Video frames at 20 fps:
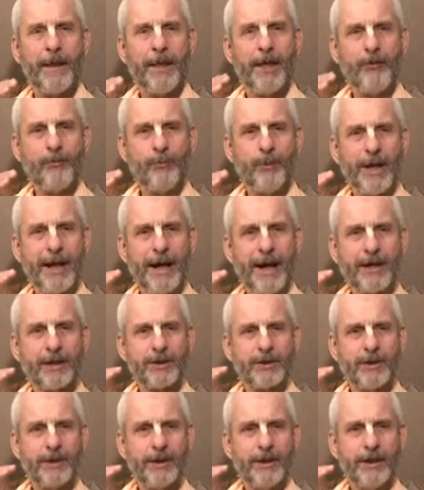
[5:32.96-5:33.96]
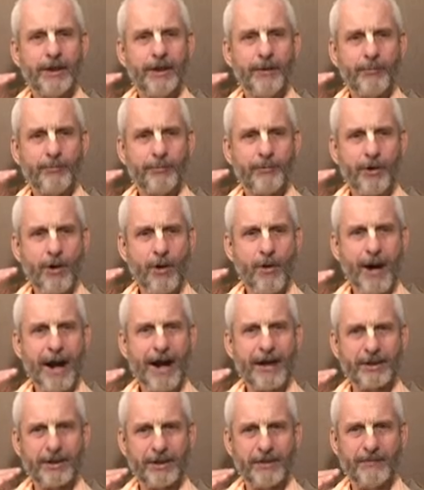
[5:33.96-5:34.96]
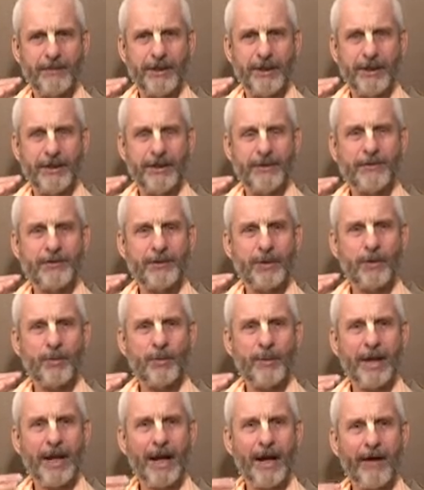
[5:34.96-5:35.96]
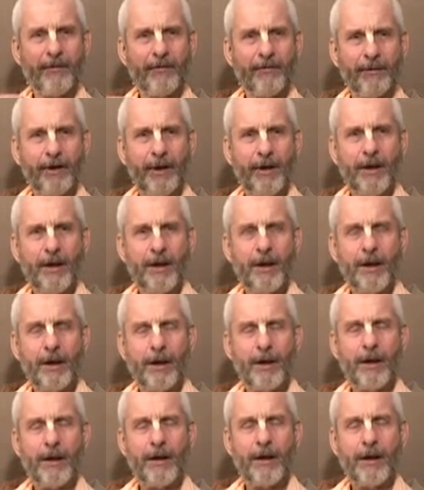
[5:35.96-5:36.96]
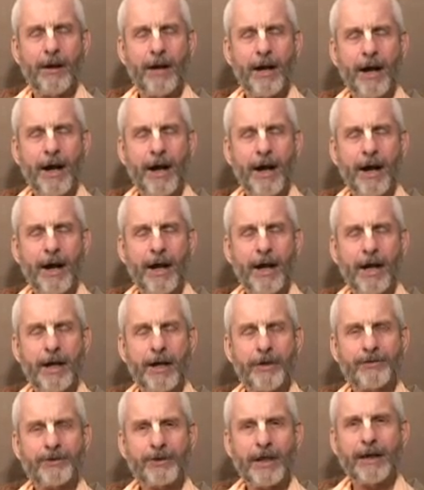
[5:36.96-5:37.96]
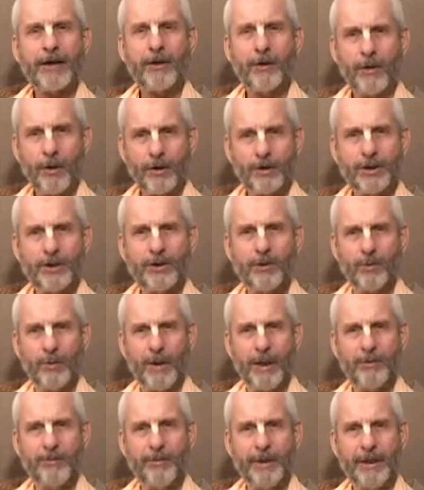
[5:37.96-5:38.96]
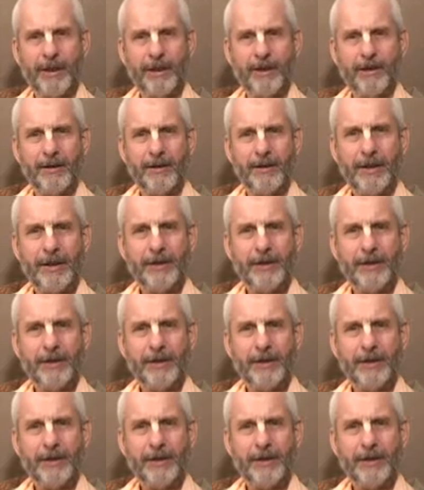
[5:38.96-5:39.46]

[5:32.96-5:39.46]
if we act proactively so that we have a psychological well-being,